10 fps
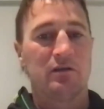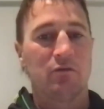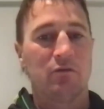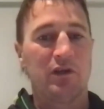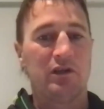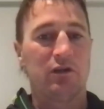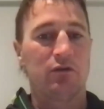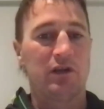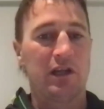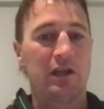we do
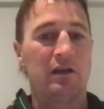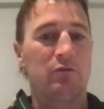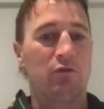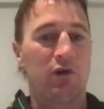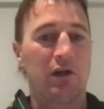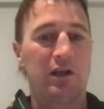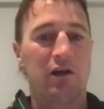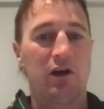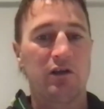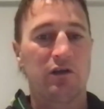get really
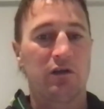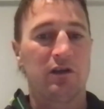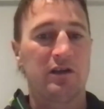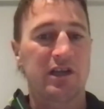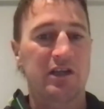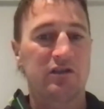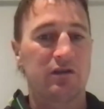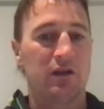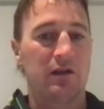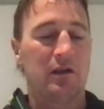high utilization.
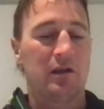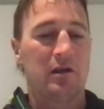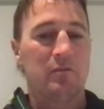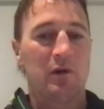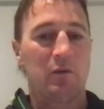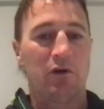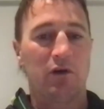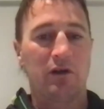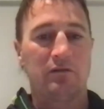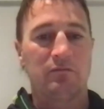Like, but what
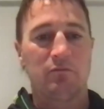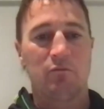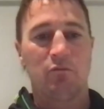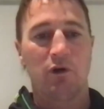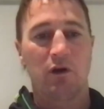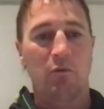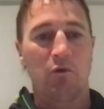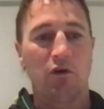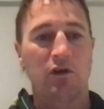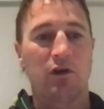I
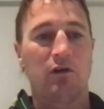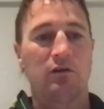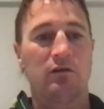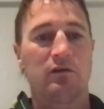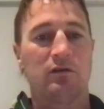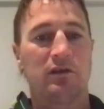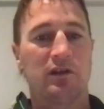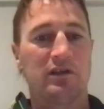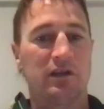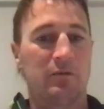work on
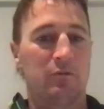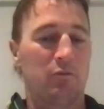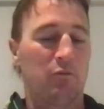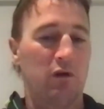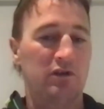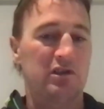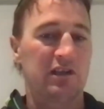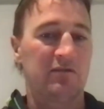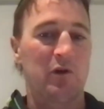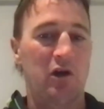is like what's
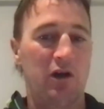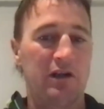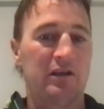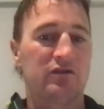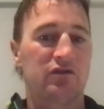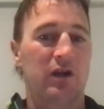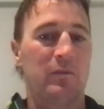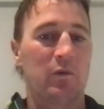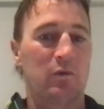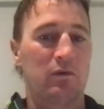left behind is
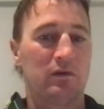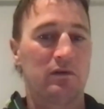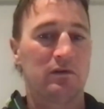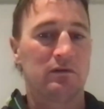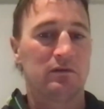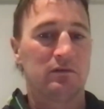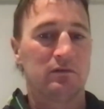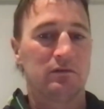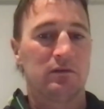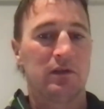trampled.
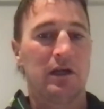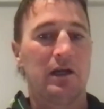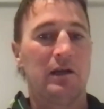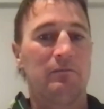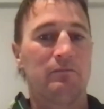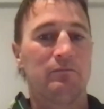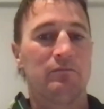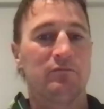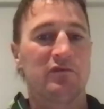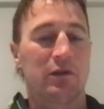
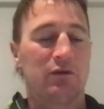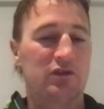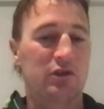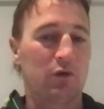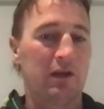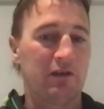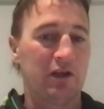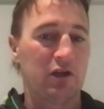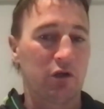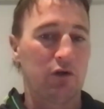So it's still leaving a
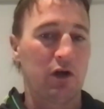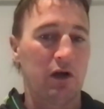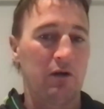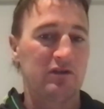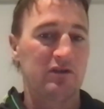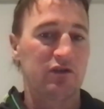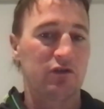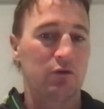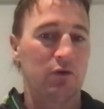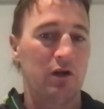good high
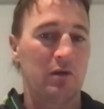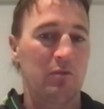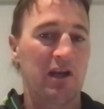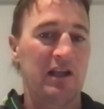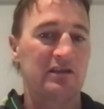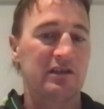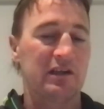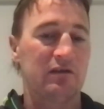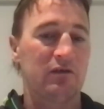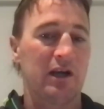residual on the plants that
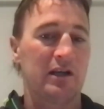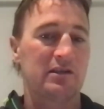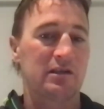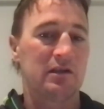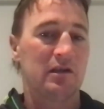are grazed,